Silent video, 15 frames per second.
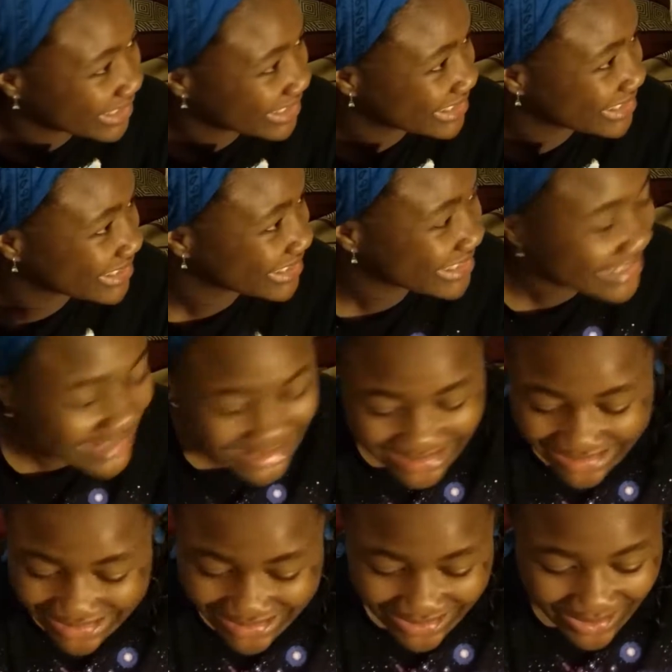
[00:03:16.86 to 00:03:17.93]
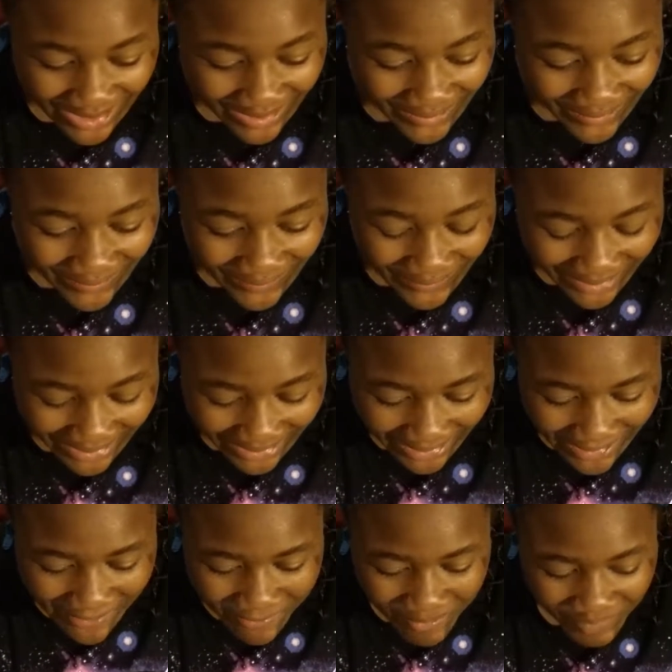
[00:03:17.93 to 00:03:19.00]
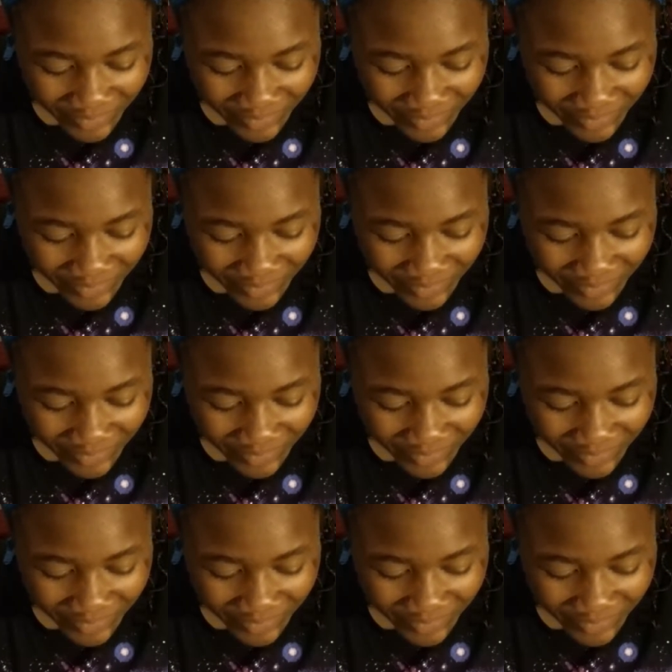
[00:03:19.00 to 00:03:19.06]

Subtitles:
gracious. Okay.